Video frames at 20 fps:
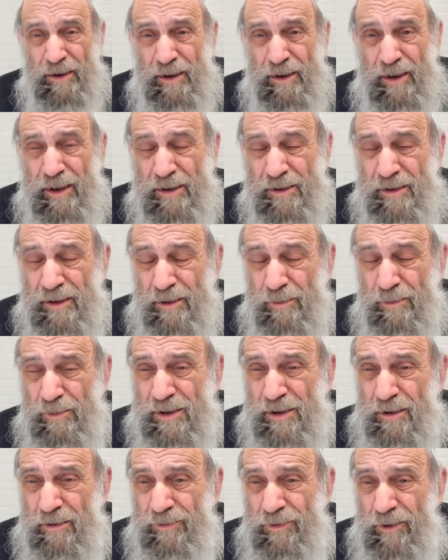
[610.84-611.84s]
he has in
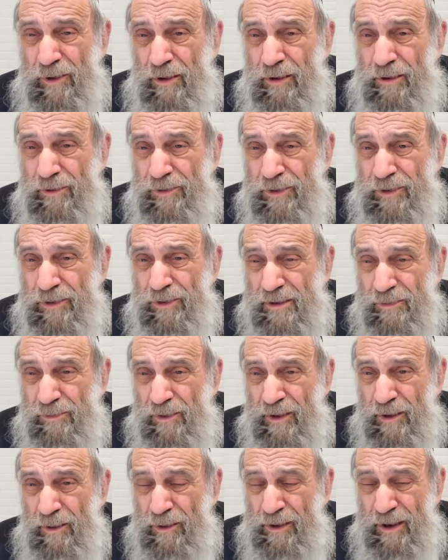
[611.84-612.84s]
himself all
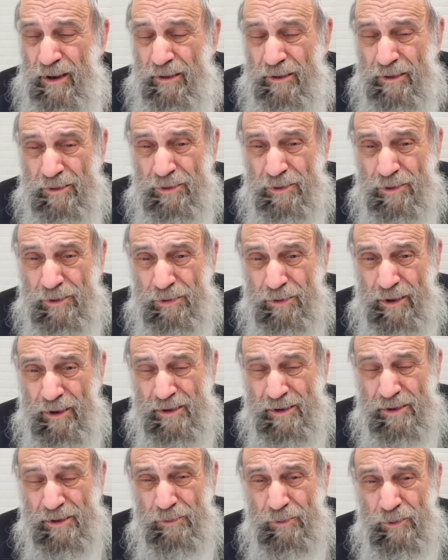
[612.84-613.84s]
these character
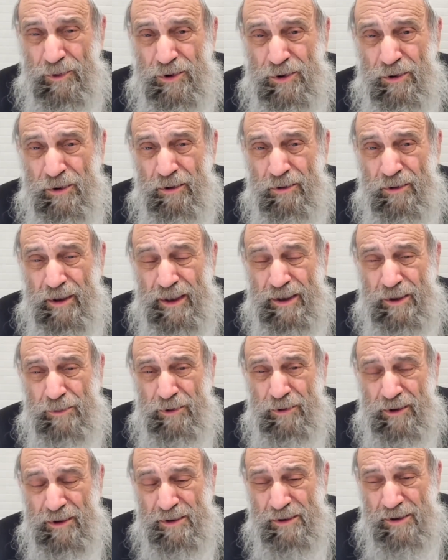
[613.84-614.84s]
traits which are
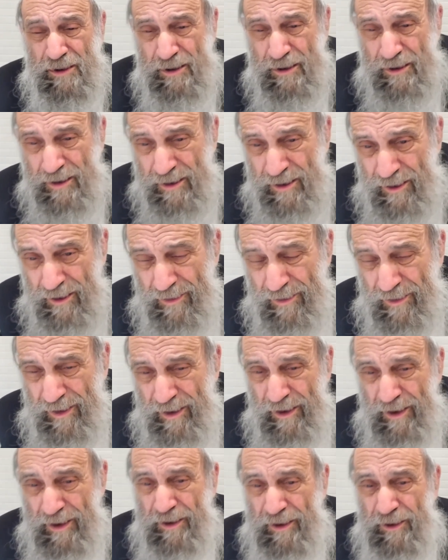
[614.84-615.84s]
animalistic
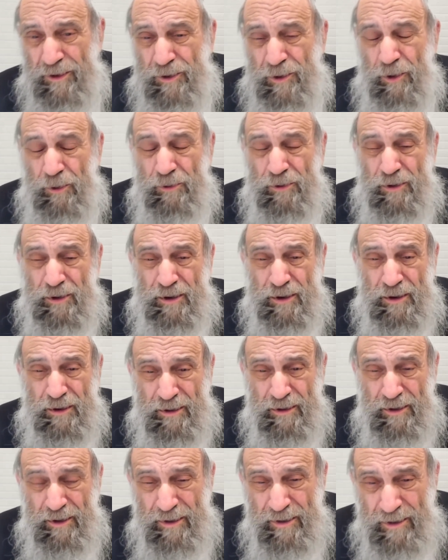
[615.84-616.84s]
and
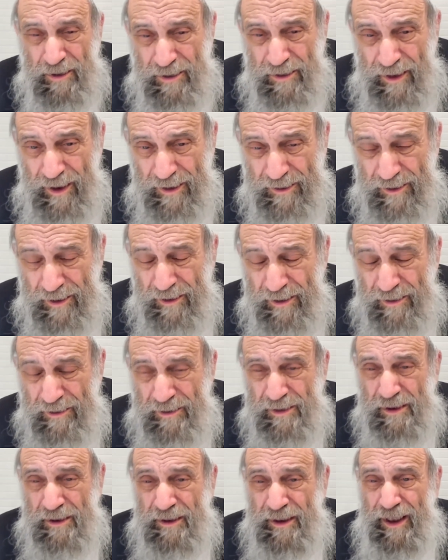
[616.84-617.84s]
totally not
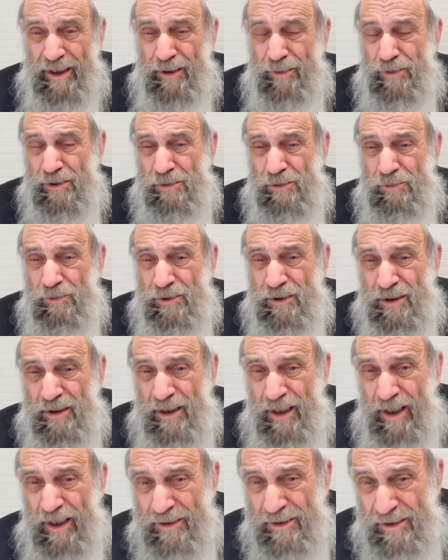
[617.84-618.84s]
synonymous
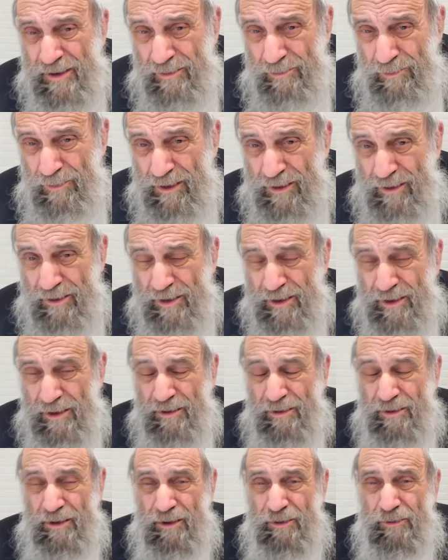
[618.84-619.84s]
with God's
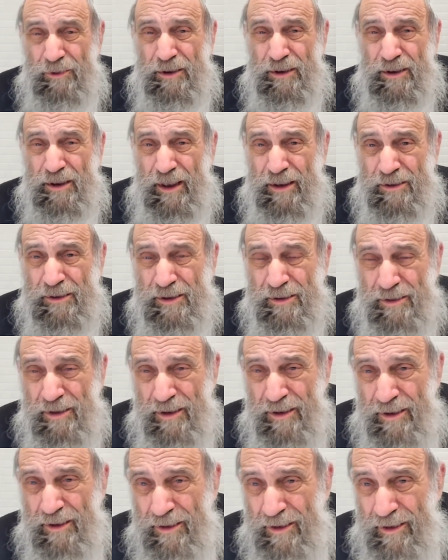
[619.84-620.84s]
midas, with God's
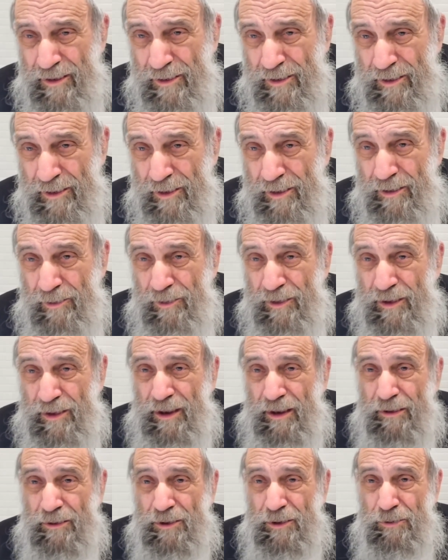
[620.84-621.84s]

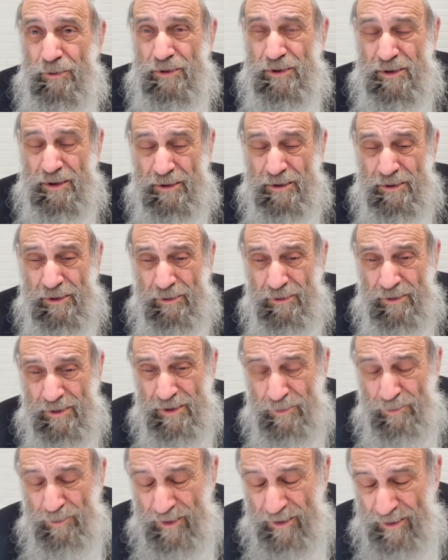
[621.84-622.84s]
characteristics, so
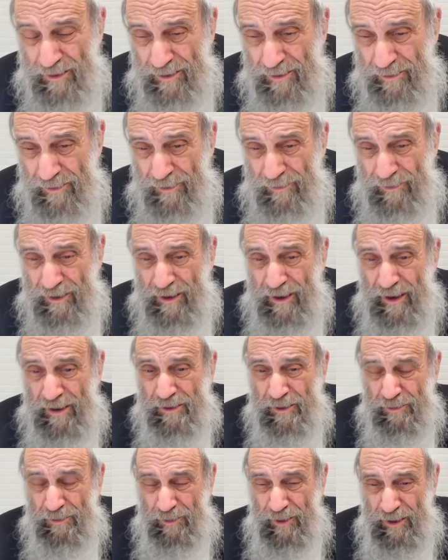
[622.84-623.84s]
to speak,
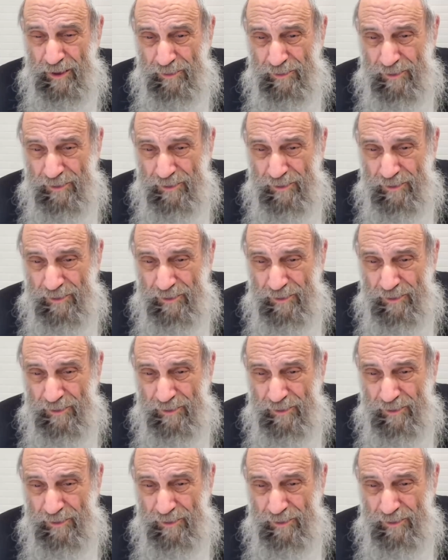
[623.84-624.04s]
God's